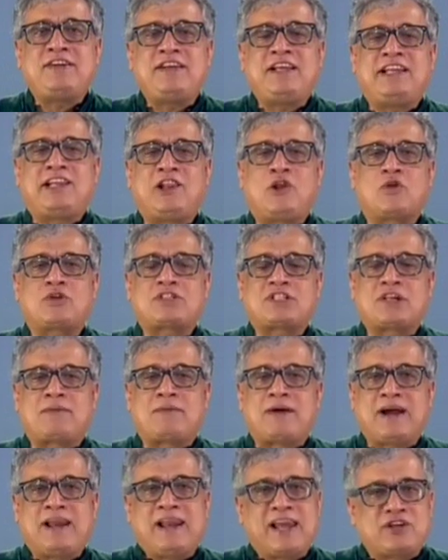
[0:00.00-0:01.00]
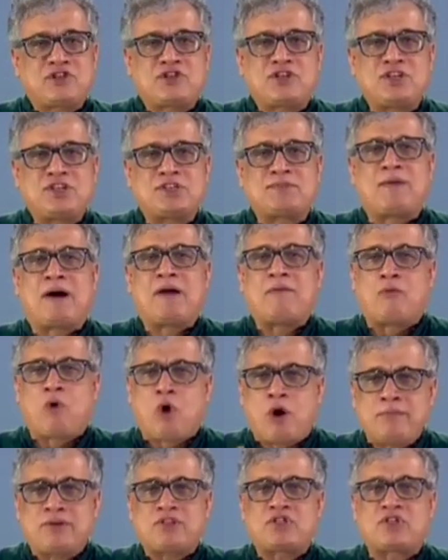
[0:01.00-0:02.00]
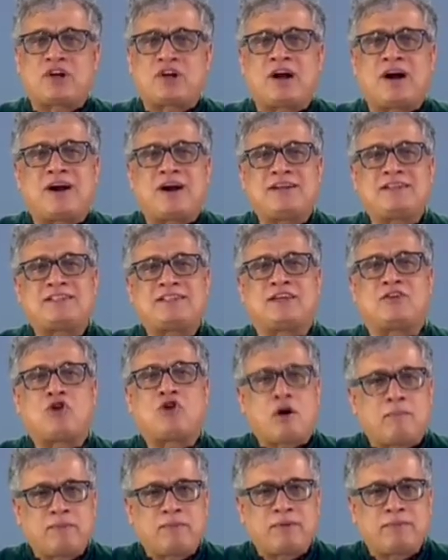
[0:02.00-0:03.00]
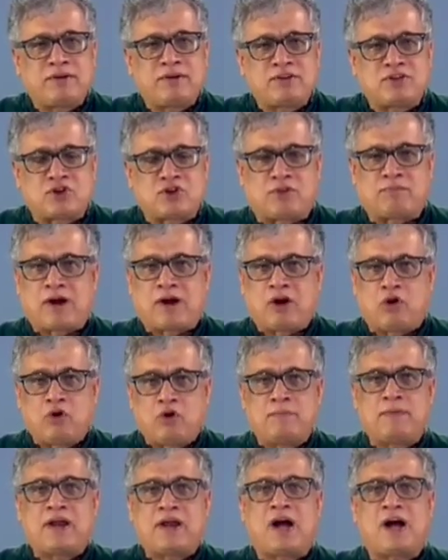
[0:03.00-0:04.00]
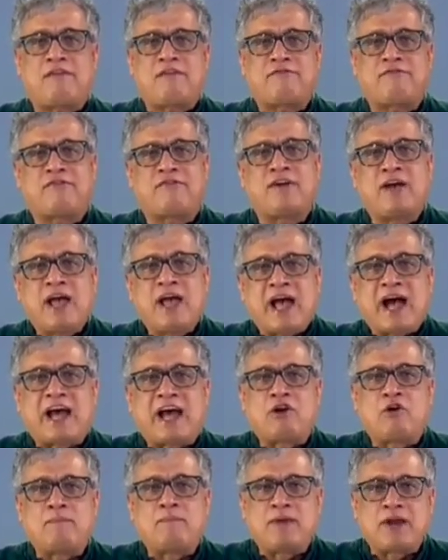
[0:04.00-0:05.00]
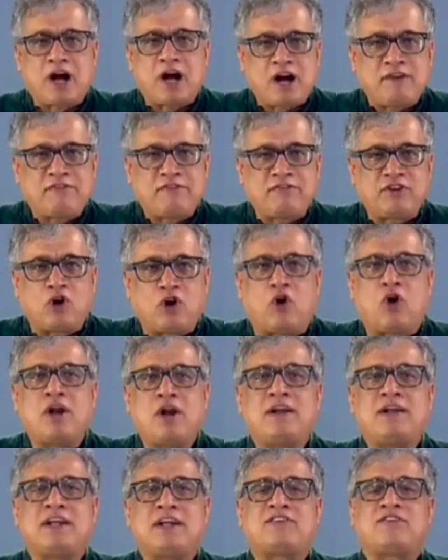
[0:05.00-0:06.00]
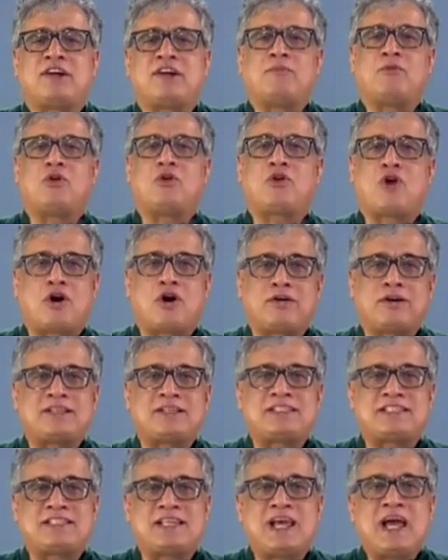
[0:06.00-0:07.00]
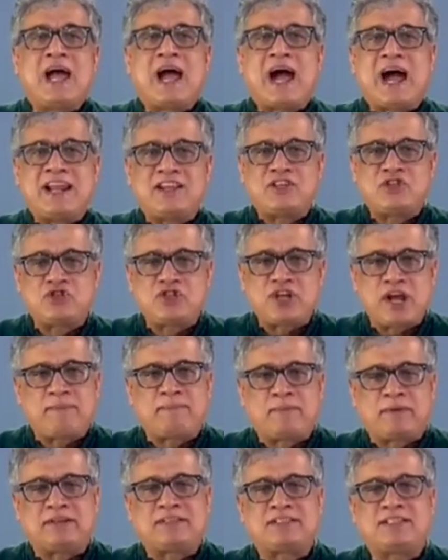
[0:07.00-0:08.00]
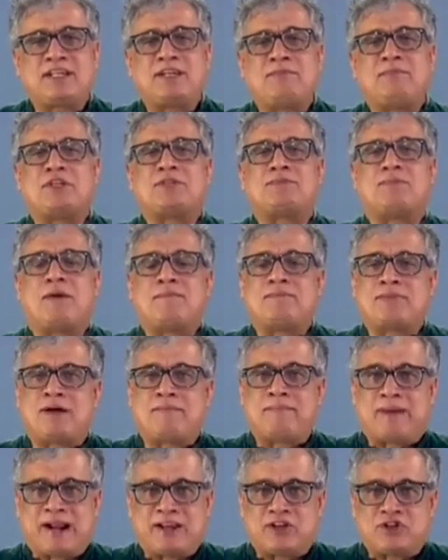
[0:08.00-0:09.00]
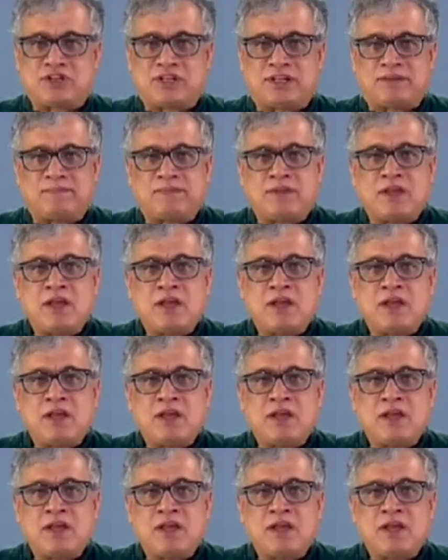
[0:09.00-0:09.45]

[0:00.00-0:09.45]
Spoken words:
19th Loksabha elections, my warmest regards and compliments on my own behalf and on behalf of the All India Trinamool Congress and its chairperson, Ms. Mamta Banerjee.